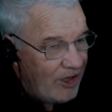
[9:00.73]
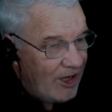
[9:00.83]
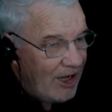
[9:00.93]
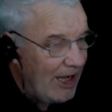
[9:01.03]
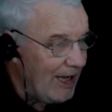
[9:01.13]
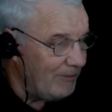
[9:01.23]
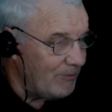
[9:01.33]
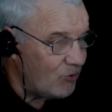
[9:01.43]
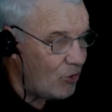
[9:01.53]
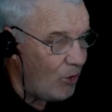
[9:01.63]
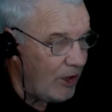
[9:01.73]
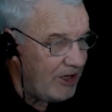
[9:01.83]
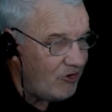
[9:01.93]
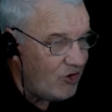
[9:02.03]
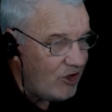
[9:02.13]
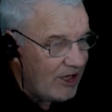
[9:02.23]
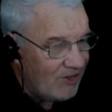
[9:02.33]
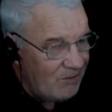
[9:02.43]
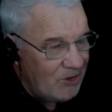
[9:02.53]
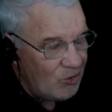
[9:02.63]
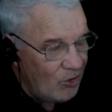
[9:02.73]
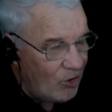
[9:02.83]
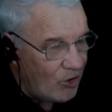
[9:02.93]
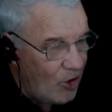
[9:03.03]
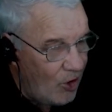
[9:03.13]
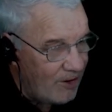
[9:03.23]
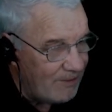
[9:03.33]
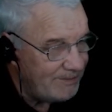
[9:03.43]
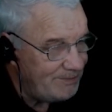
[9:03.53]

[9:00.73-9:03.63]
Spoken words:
It's quite easy to get them in the wrong column.